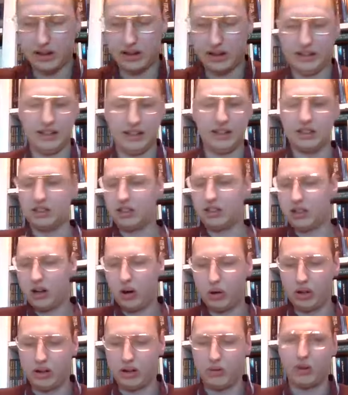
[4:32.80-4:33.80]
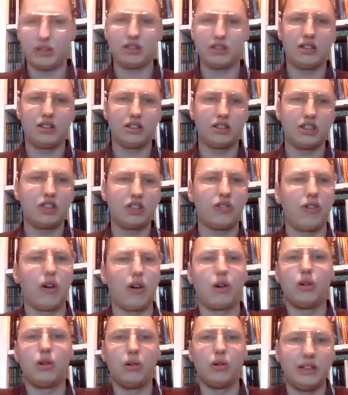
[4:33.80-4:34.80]
years ago, there was a
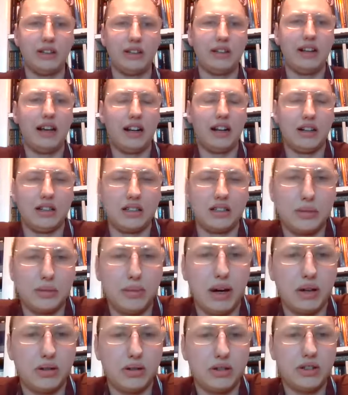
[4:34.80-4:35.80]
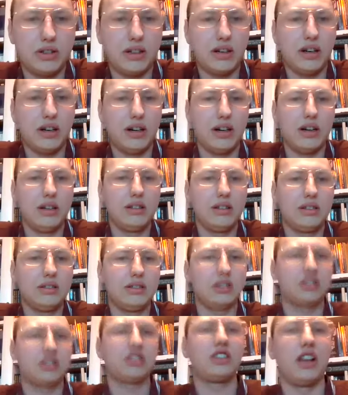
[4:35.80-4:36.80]
struggle in the Netherlands about
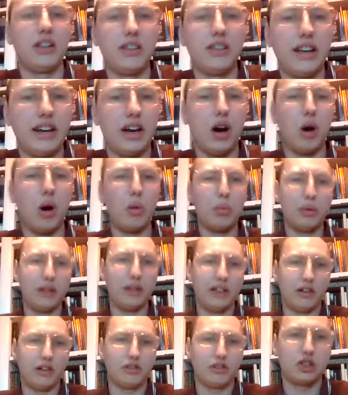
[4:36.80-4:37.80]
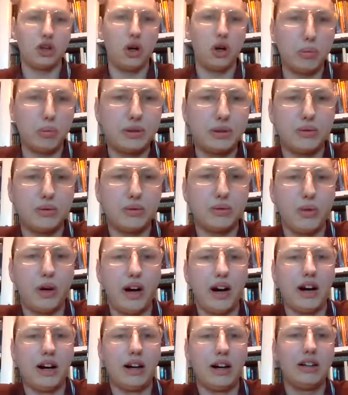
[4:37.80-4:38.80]
the Sunday opening of shops
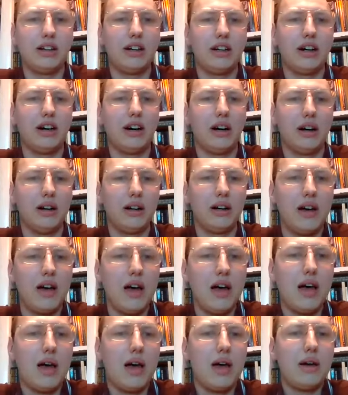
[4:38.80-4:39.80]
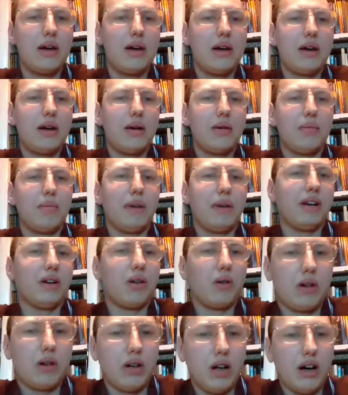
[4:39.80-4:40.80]
where
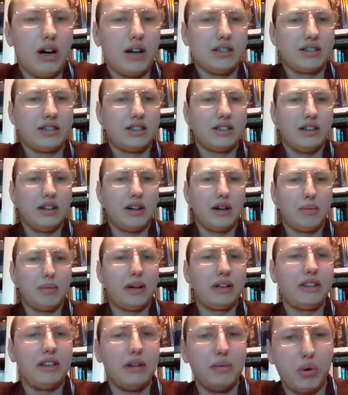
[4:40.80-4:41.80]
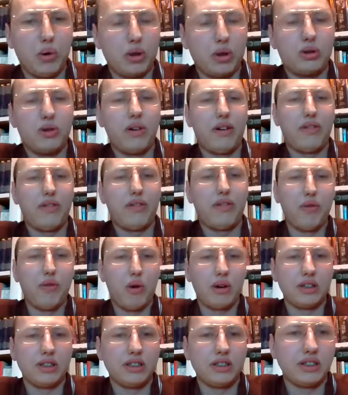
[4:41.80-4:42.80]
middle-class petty bourgeois
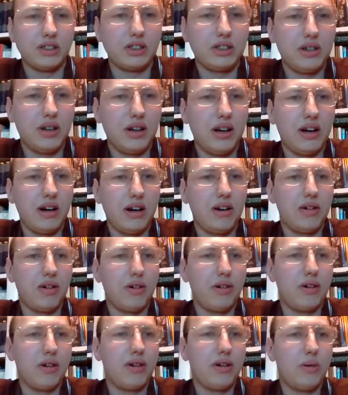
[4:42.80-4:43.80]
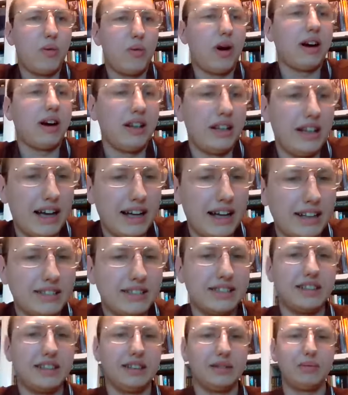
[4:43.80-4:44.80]
forces were
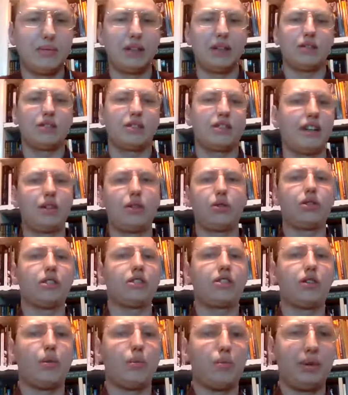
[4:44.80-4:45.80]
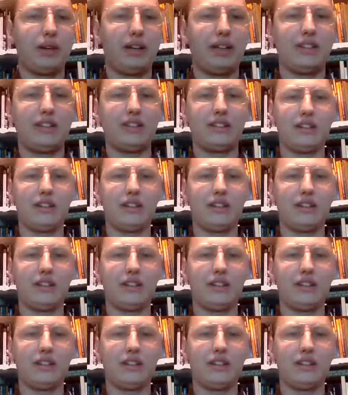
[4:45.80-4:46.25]
against it because they couldn't compete